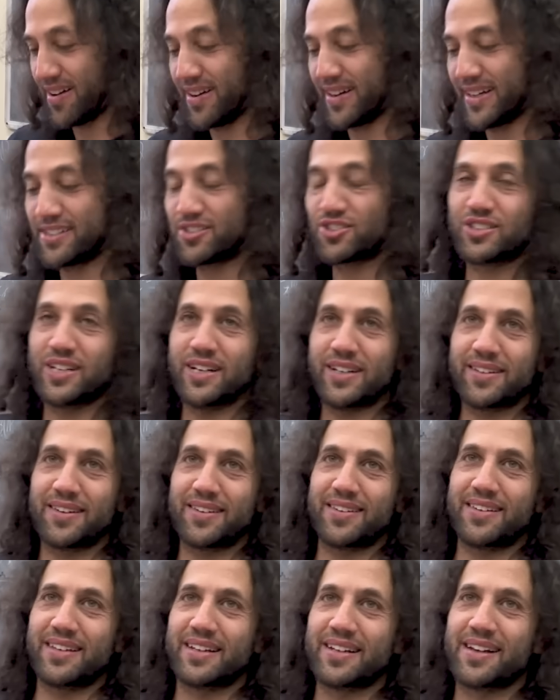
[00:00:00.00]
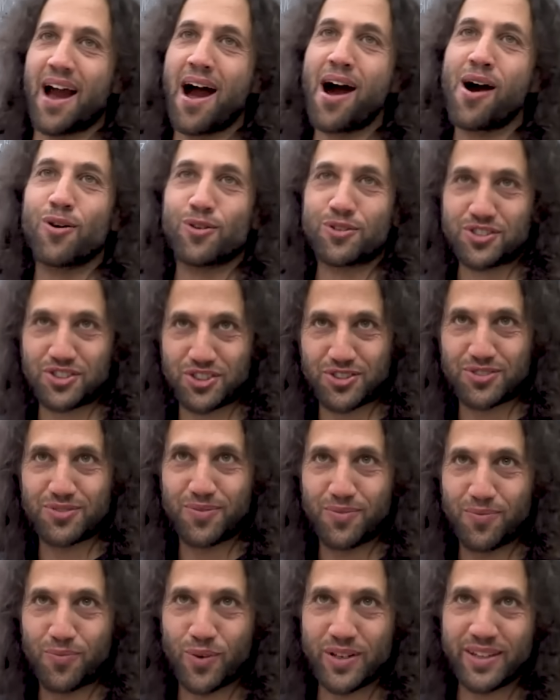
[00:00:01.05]
It's that Gauss,
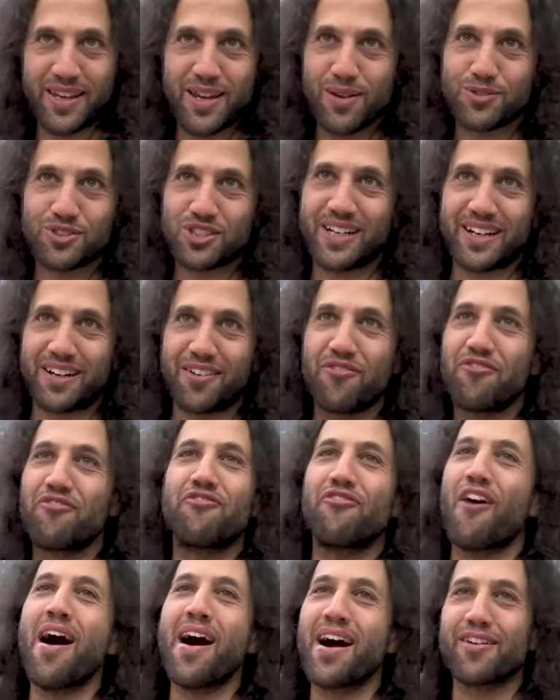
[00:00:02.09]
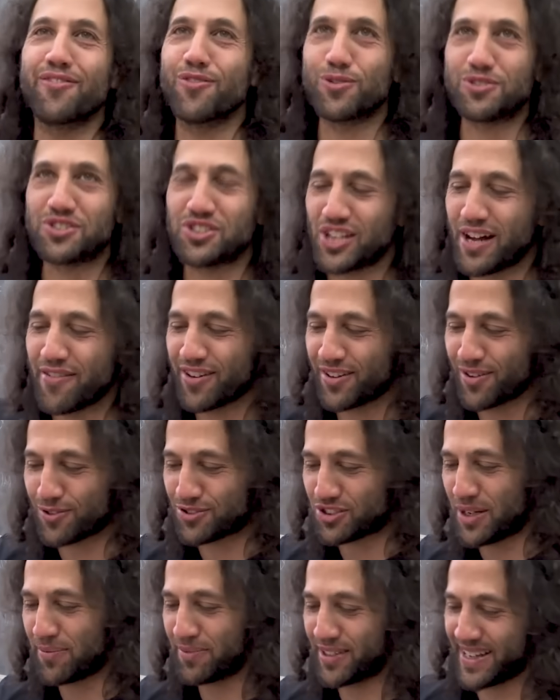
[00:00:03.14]
when he was like 5 or 7 or
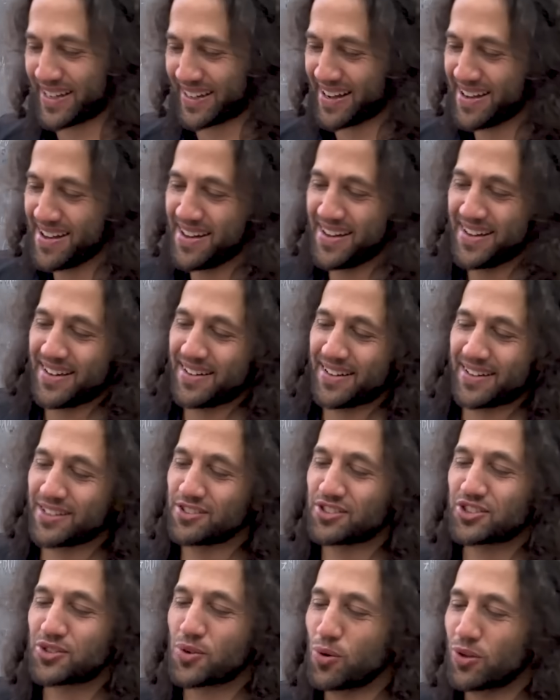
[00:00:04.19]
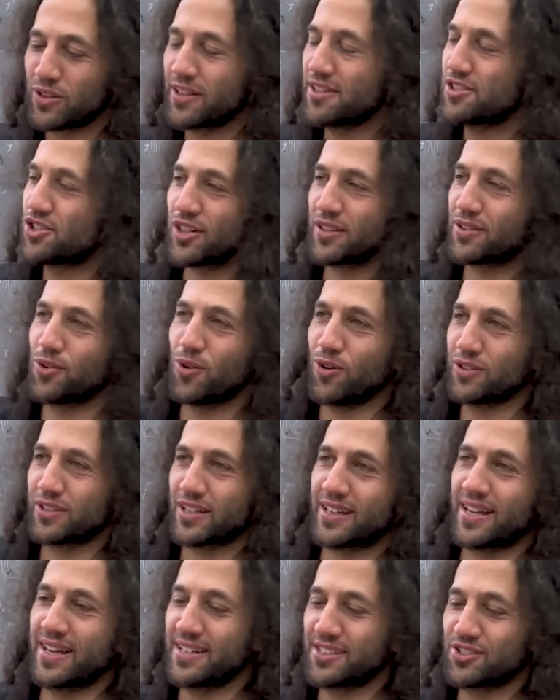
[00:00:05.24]
something, his school teacher told the
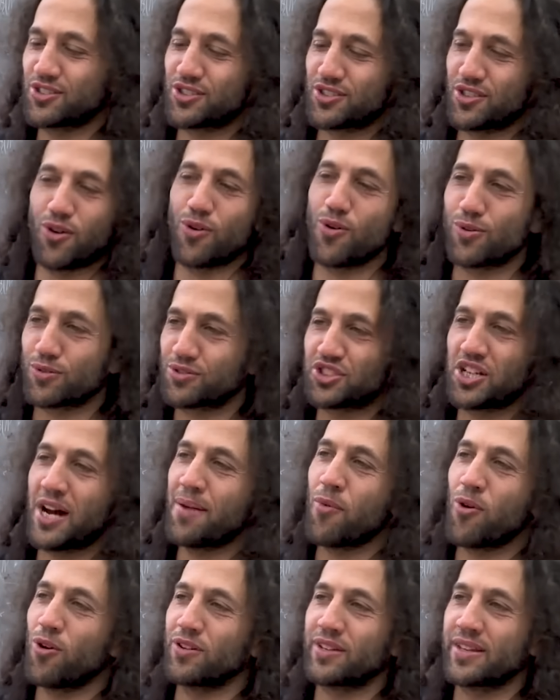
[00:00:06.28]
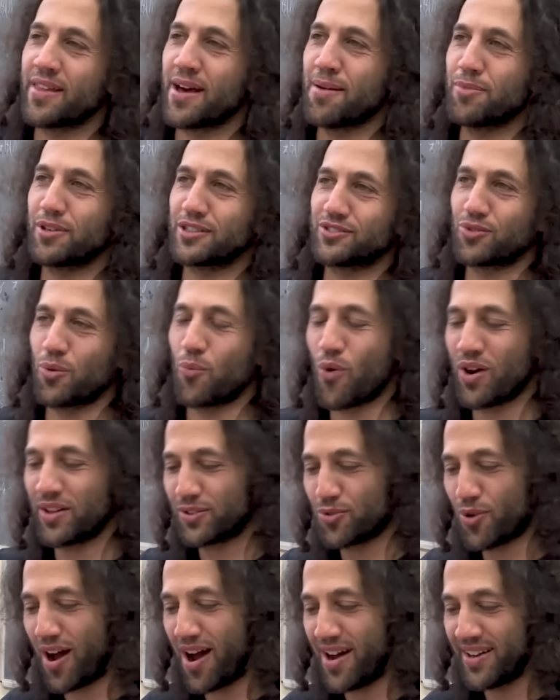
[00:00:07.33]
kids, oh, sum all the numbers from 1
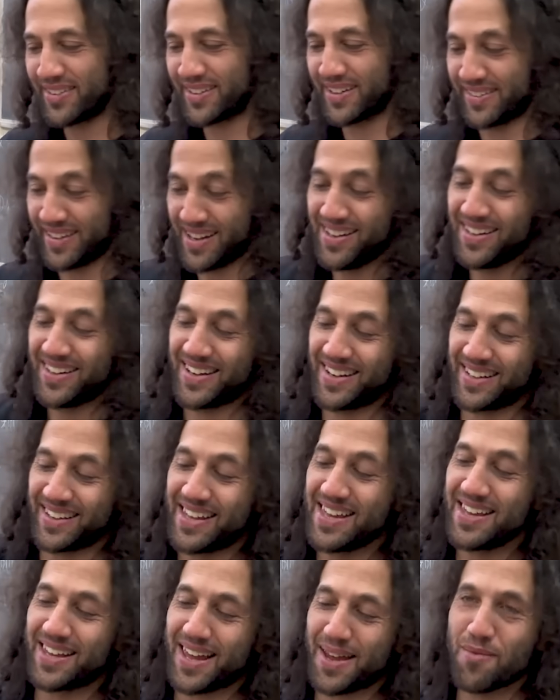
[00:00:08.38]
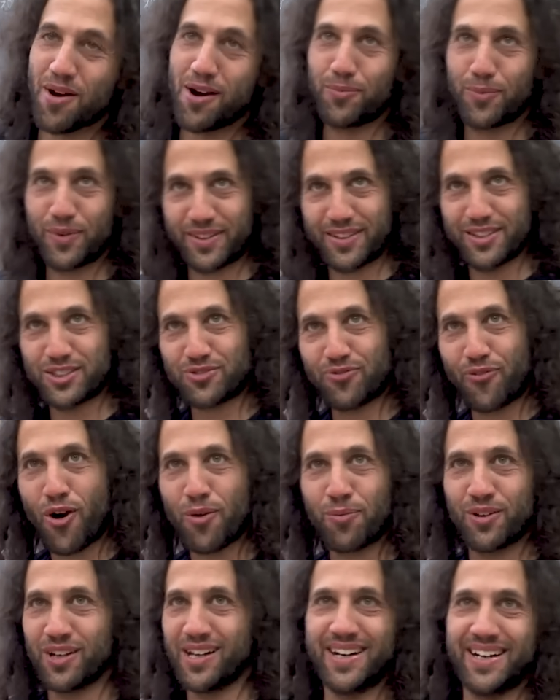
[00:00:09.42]
to 100. And he came up with this
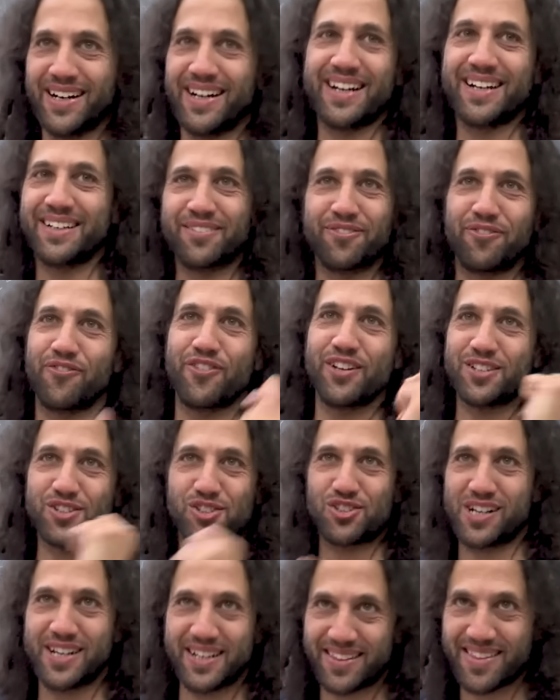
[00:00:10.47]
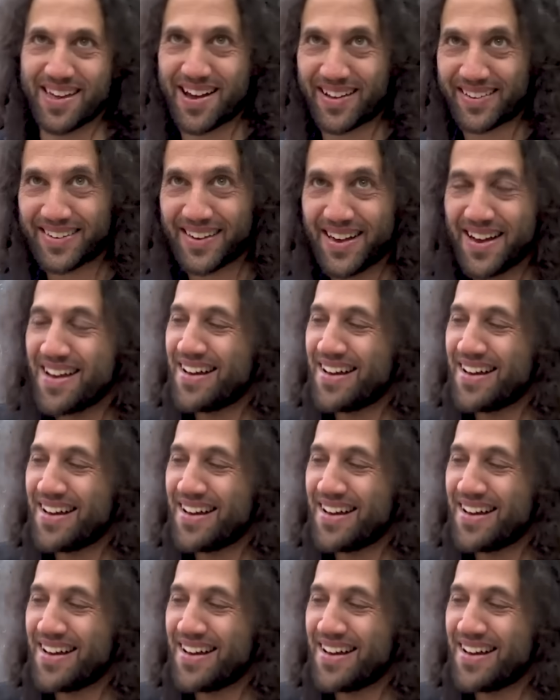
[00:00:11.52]
formula and finished like that.